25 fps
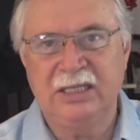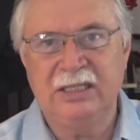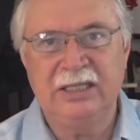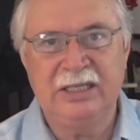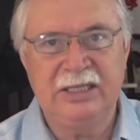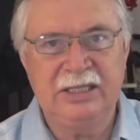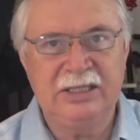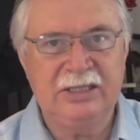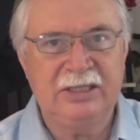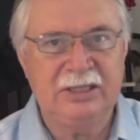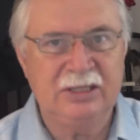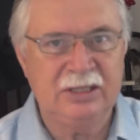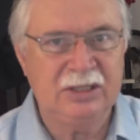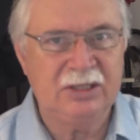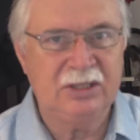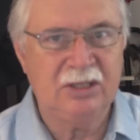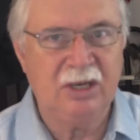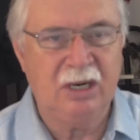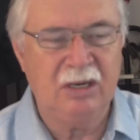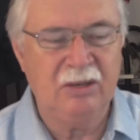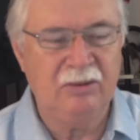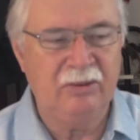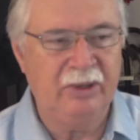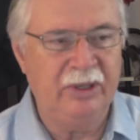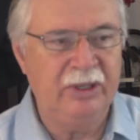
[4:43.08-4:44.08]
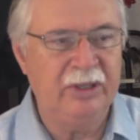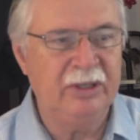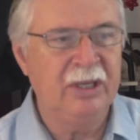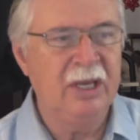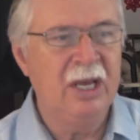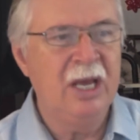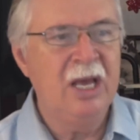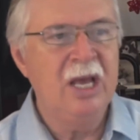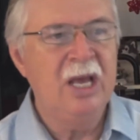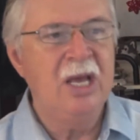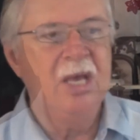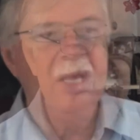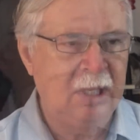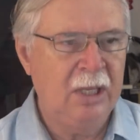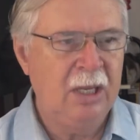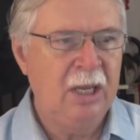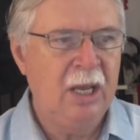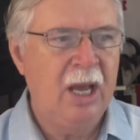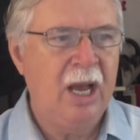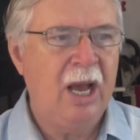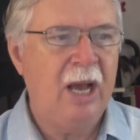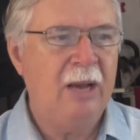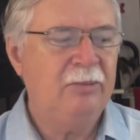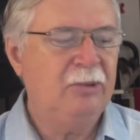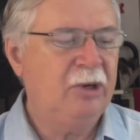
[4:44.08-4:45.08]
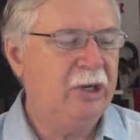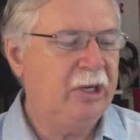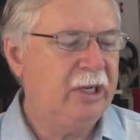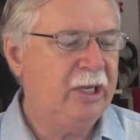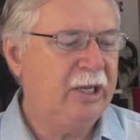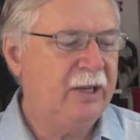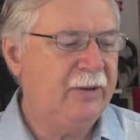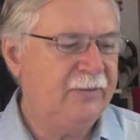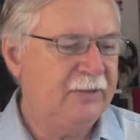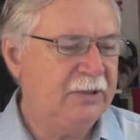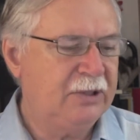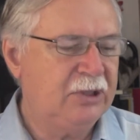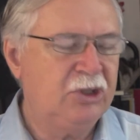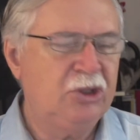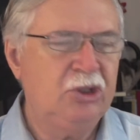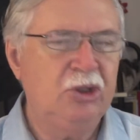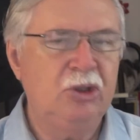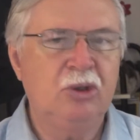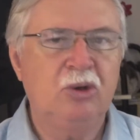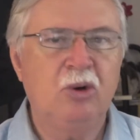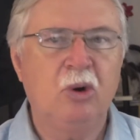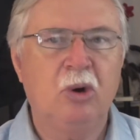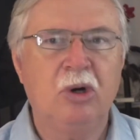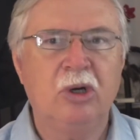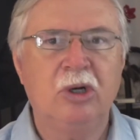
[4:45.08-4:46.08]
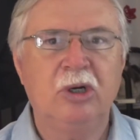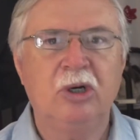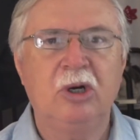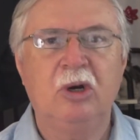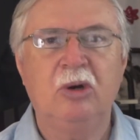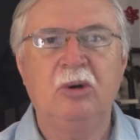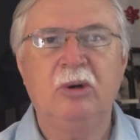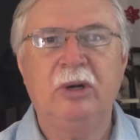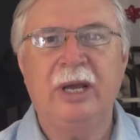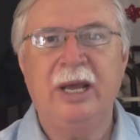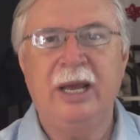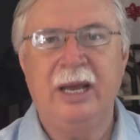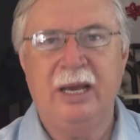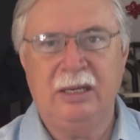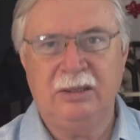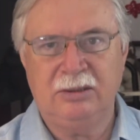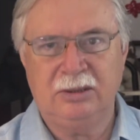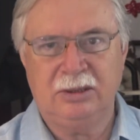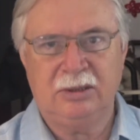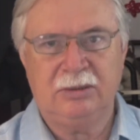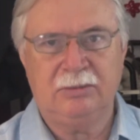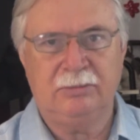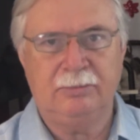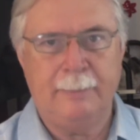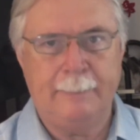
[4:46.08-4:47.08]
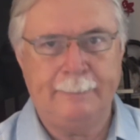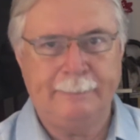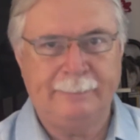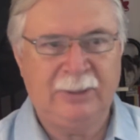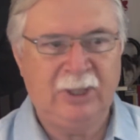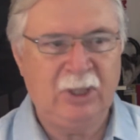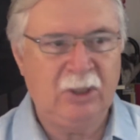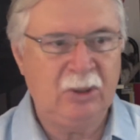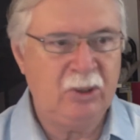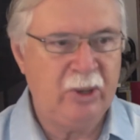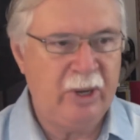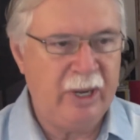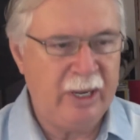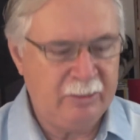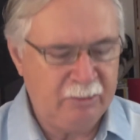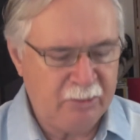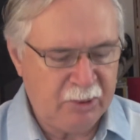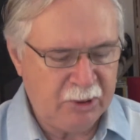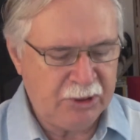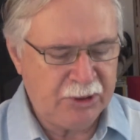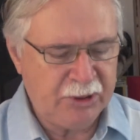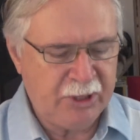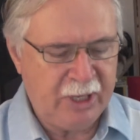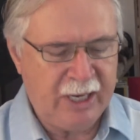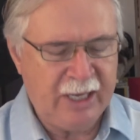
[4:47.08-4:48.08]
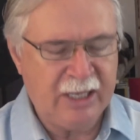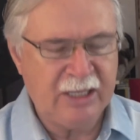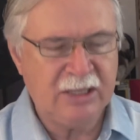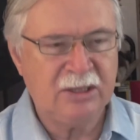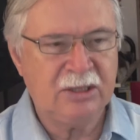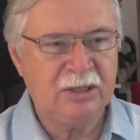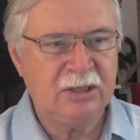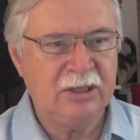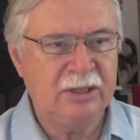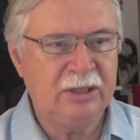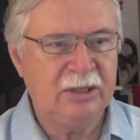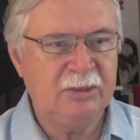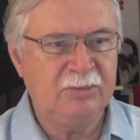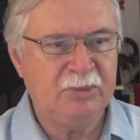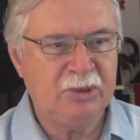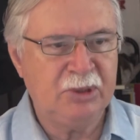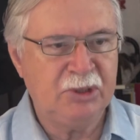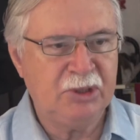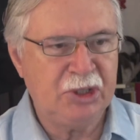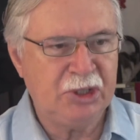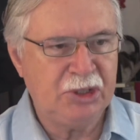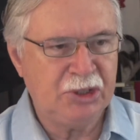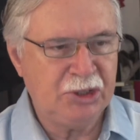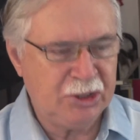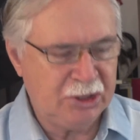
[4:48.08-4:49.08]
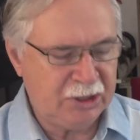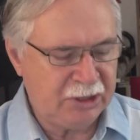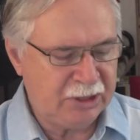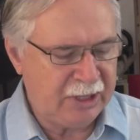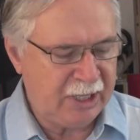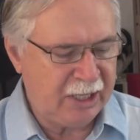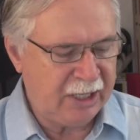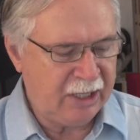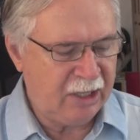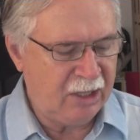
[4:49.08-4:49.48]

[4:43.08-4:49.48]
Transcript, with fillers: at least to start with. I'm going to give us two quarter note counts. So go ahead and put your hands in the positions they